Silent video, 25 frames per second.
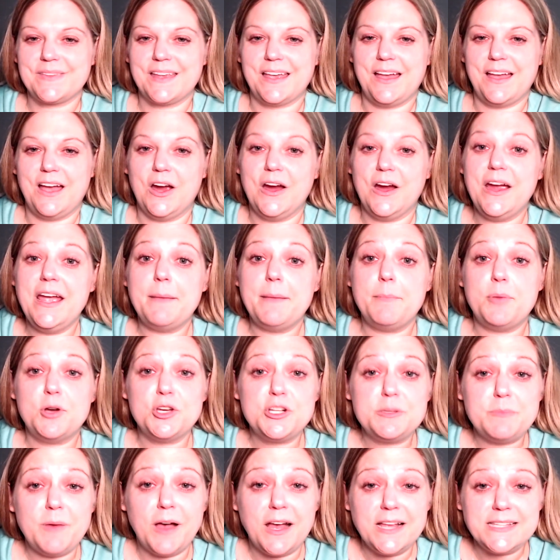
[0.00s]
All right, push
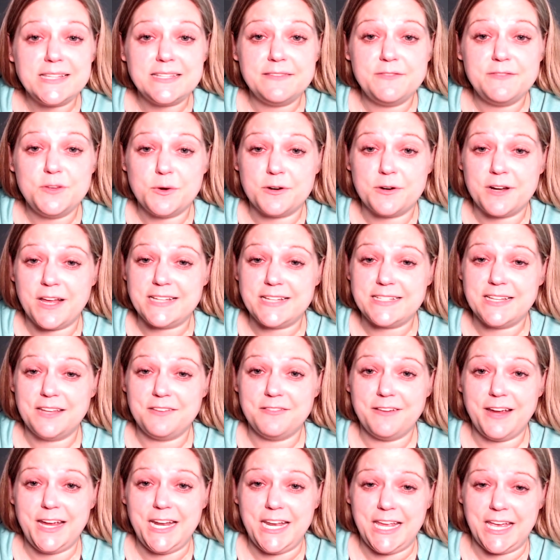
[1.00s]
pause if you are not done
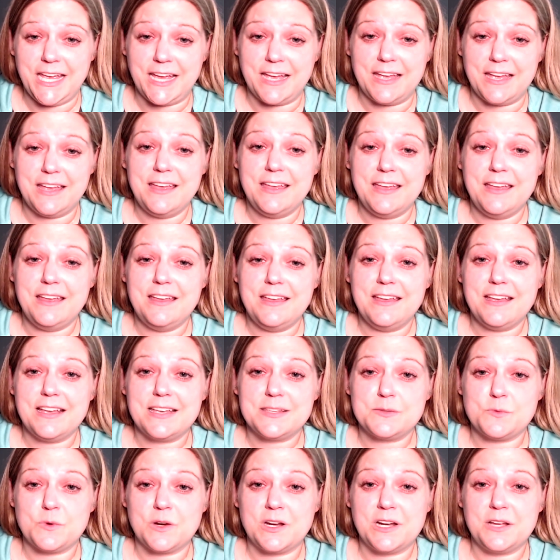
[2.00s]
writing, because
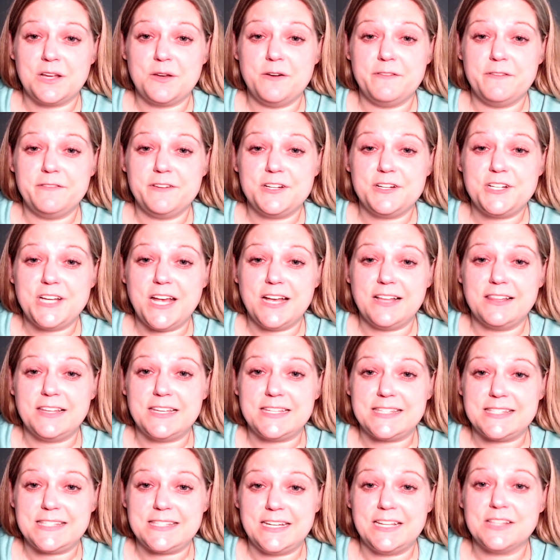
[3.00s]
we're going to go over your
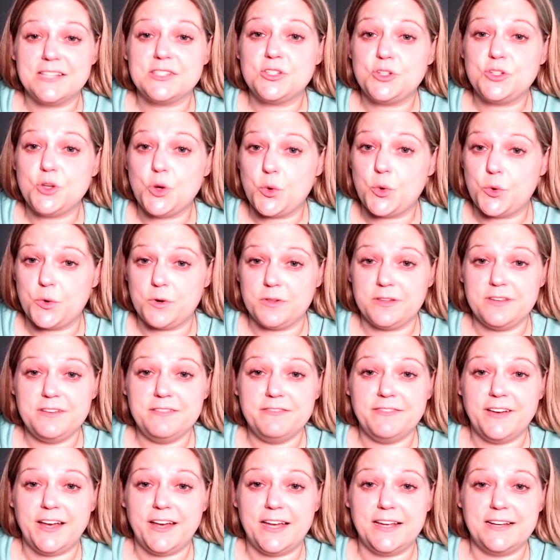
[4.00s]
checklist, and it's totally
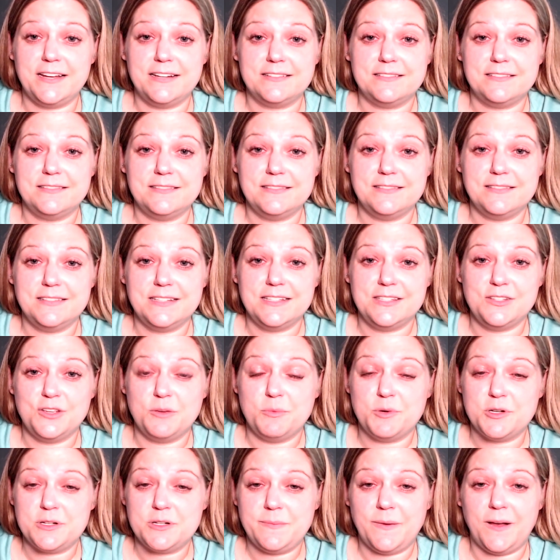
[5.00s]
fine, because you can
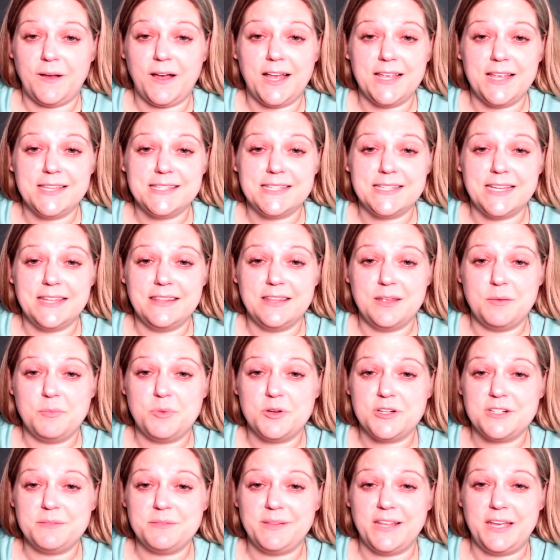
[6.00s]
push pause and then
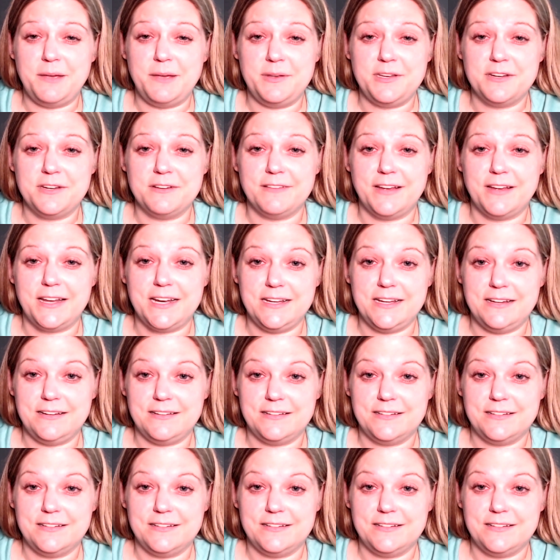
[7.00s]
push play when you're ready.